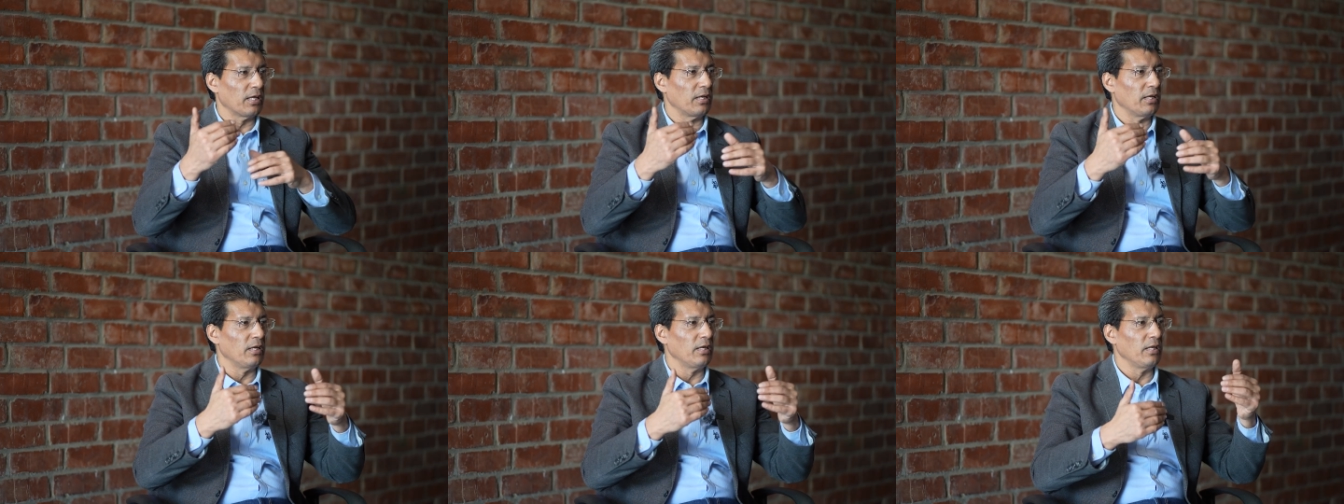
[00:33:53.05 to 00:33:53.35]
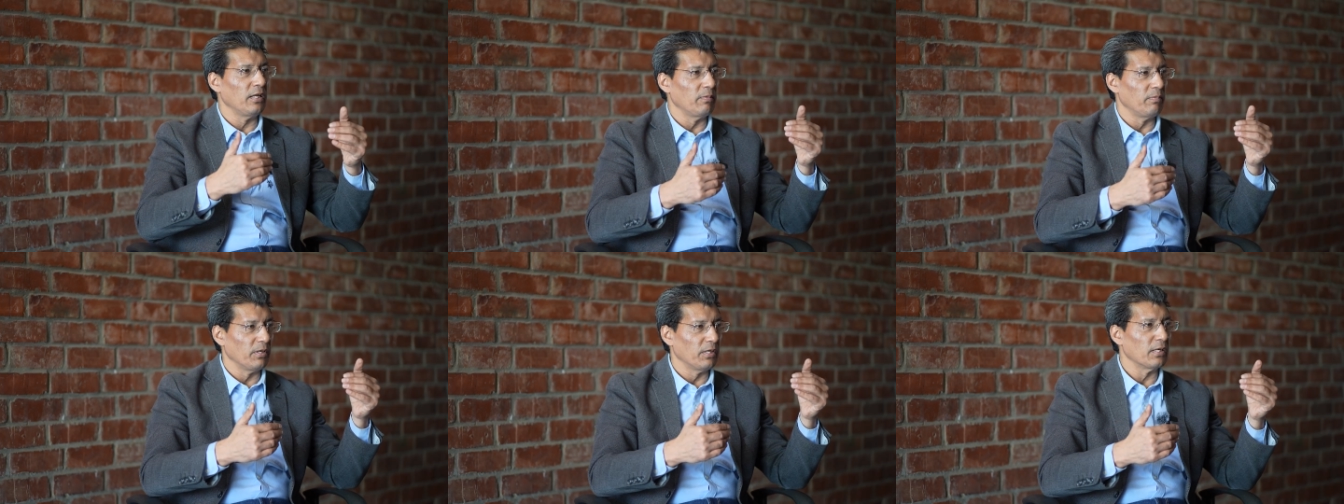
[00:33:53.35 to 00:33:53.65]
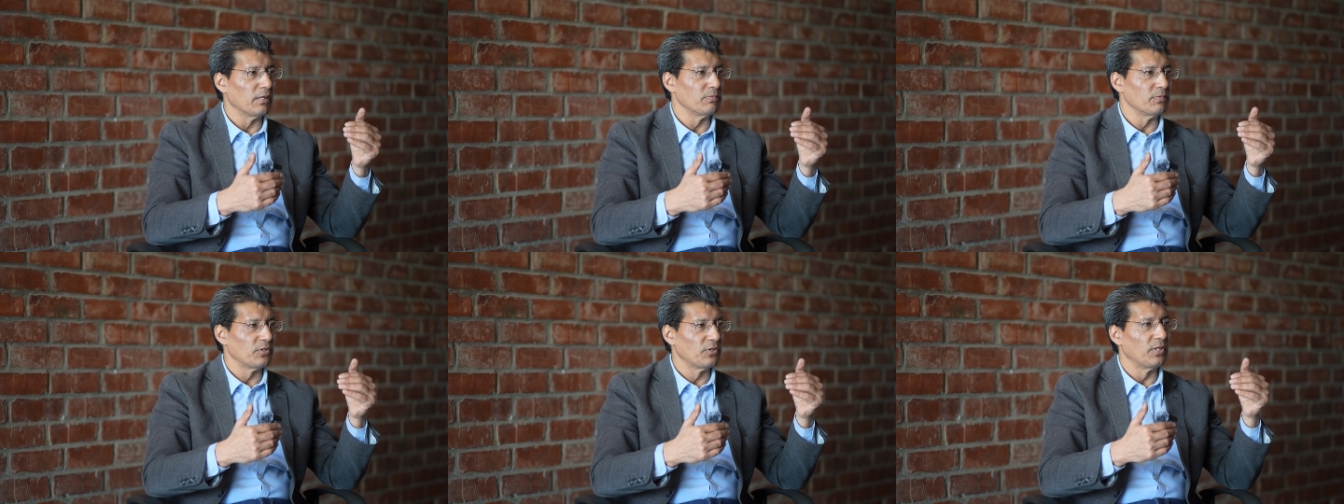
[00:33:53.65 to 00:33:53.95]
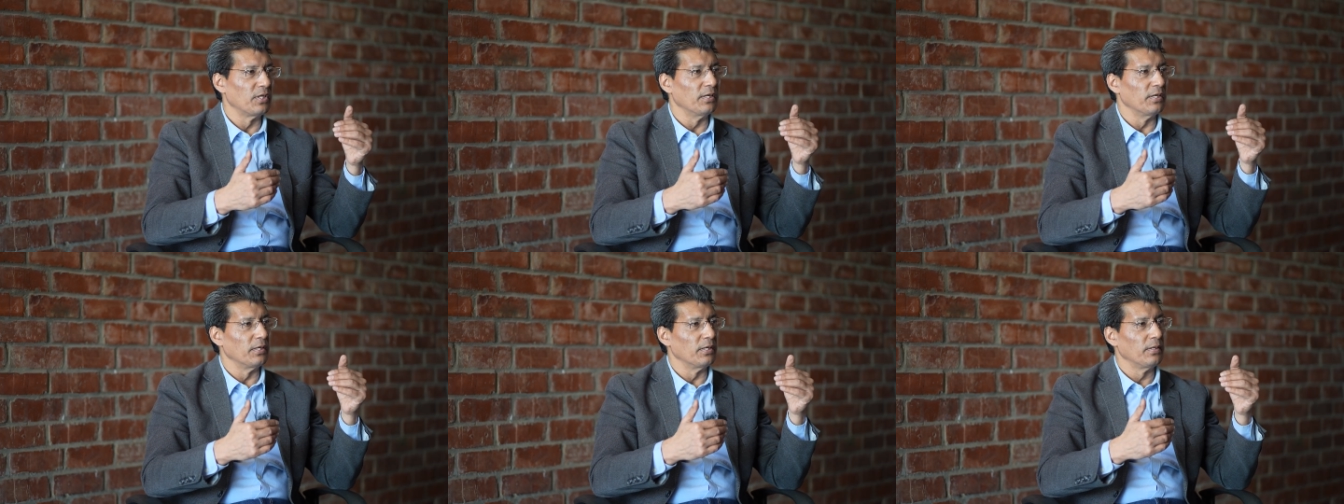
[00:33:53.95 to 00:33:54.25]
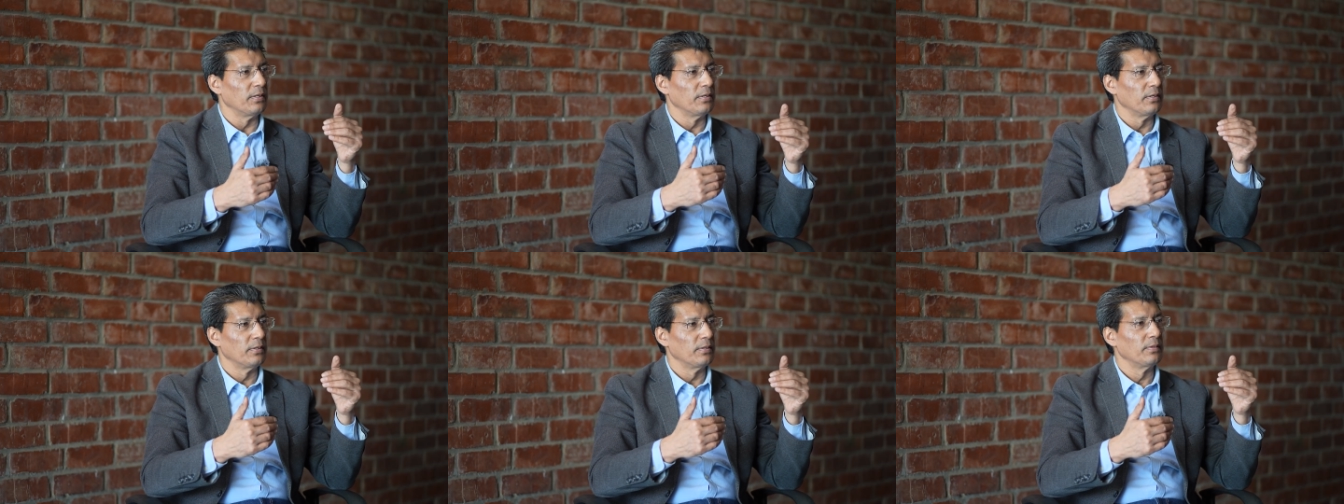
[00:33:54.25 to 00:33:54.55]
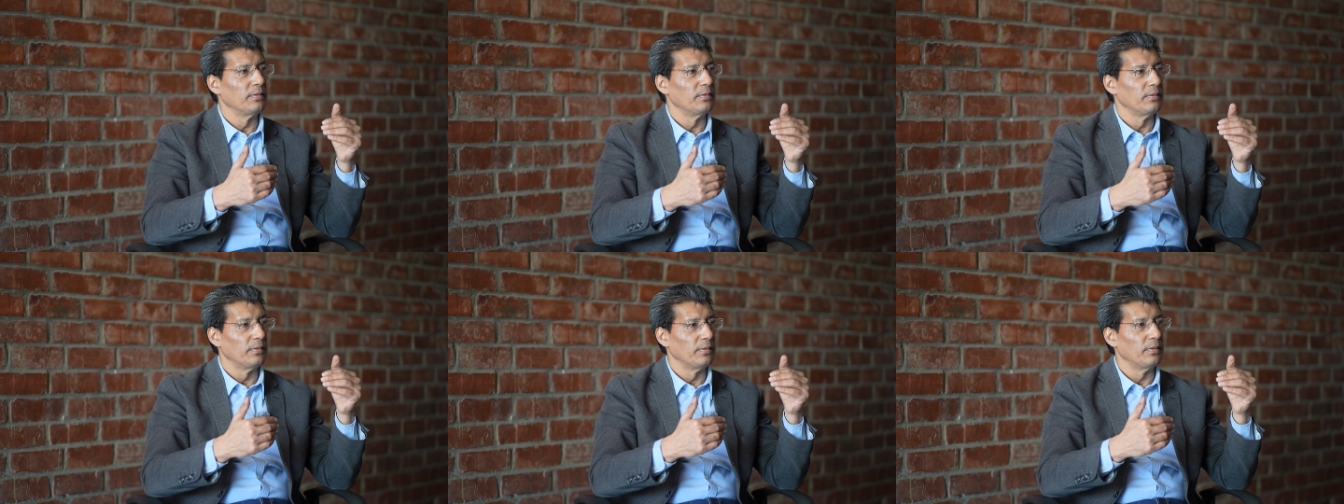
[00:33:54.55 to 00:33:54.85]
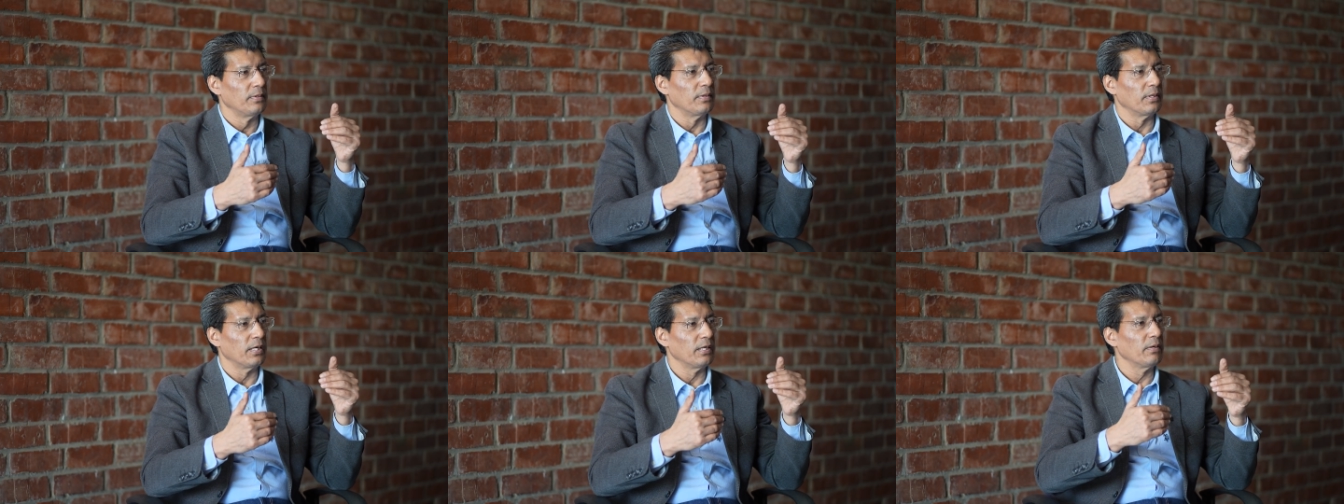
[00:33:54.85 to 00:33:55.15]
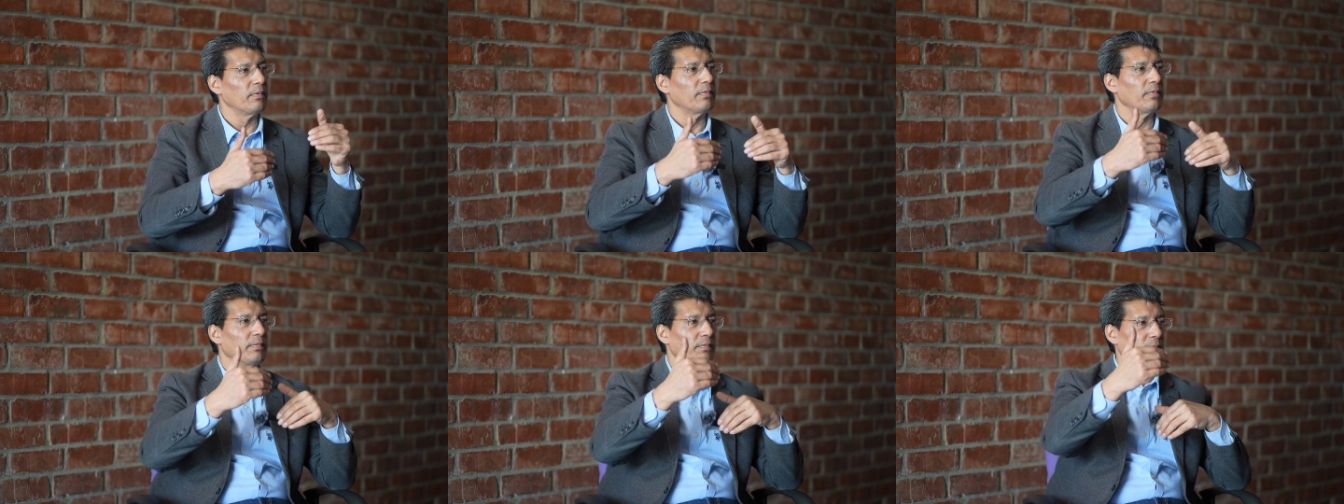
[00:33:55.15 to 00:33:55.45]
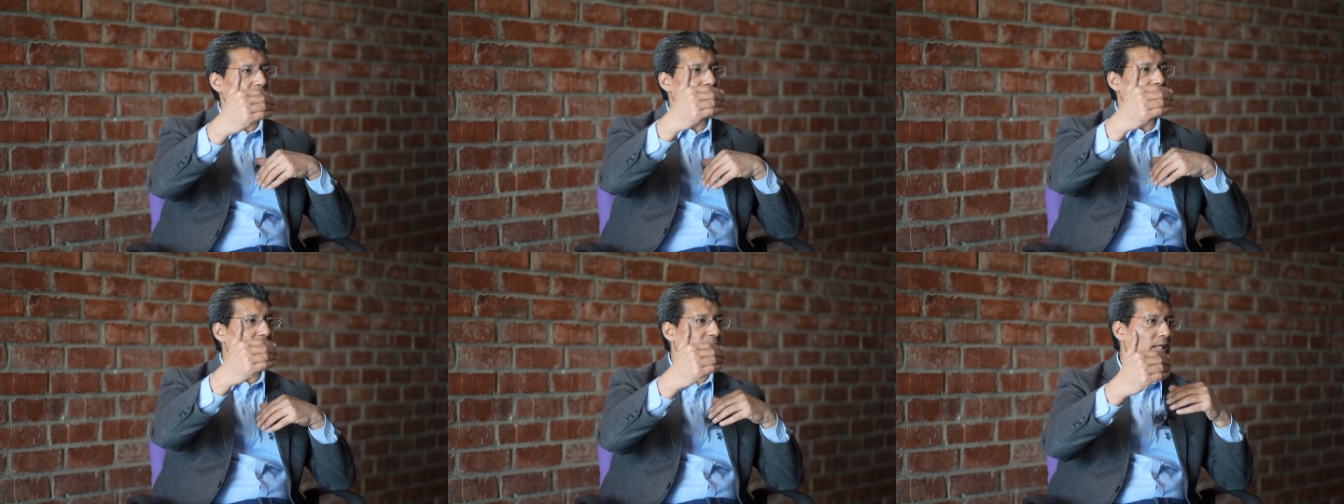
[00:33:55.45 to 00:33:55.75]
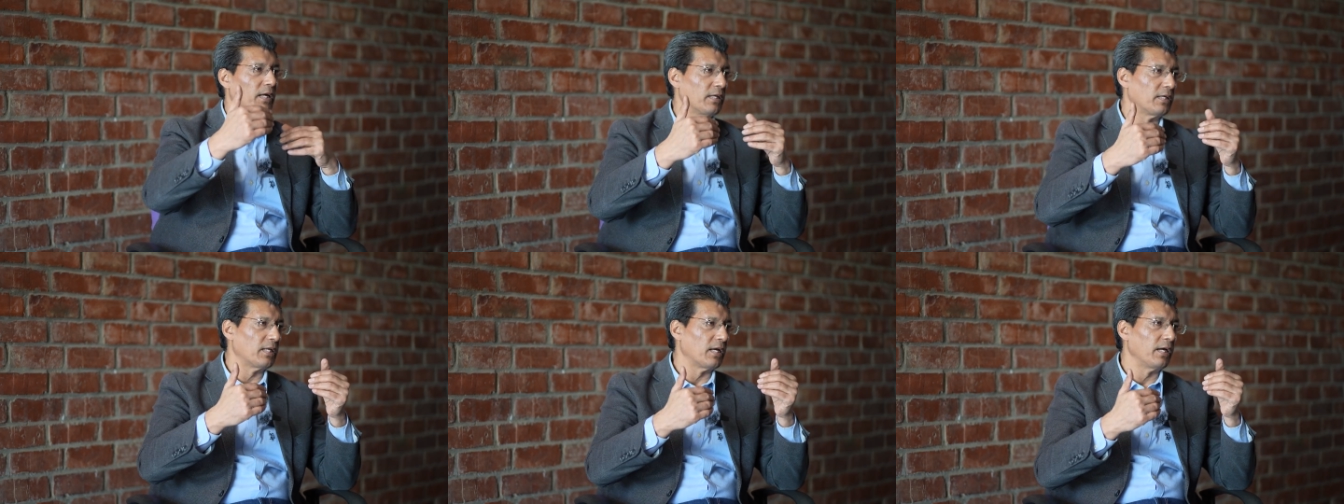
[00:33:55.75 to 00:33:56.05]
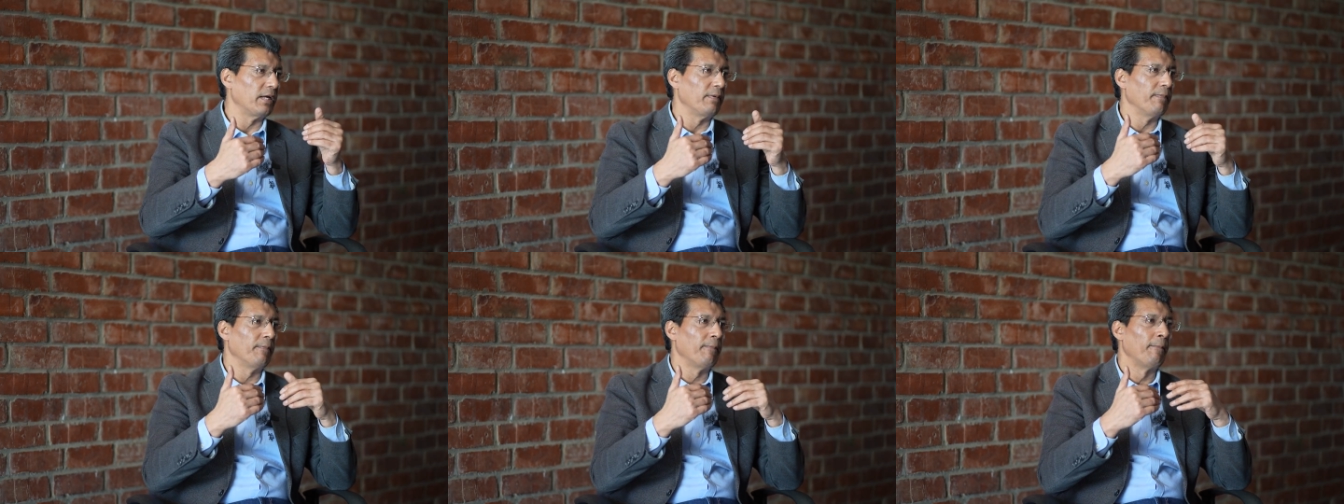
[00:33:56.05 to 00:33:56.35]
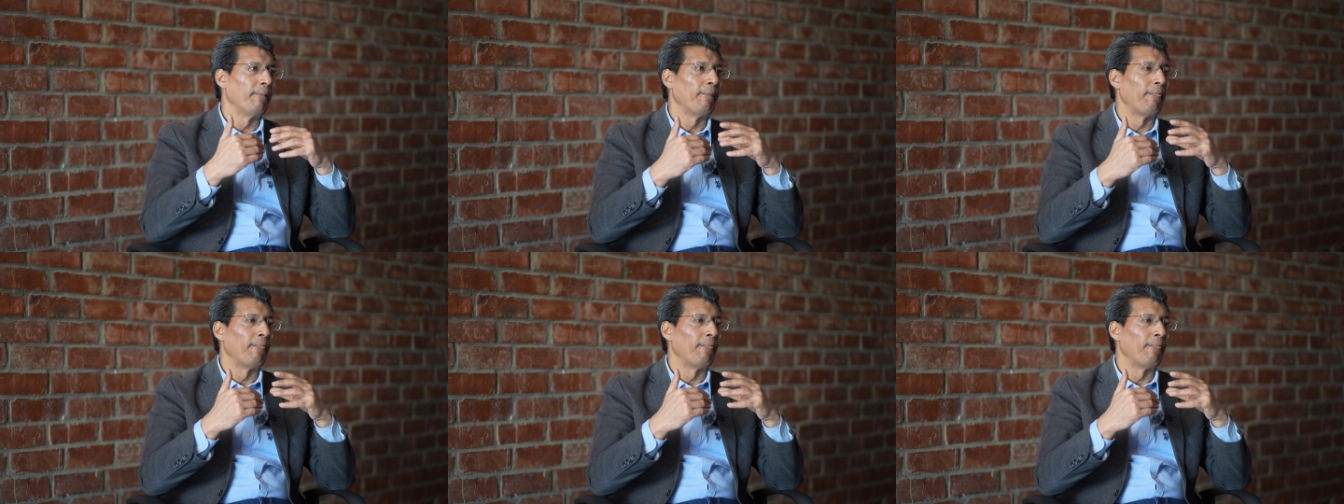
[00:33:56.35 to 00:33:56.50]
then India becomes third, right, by that time.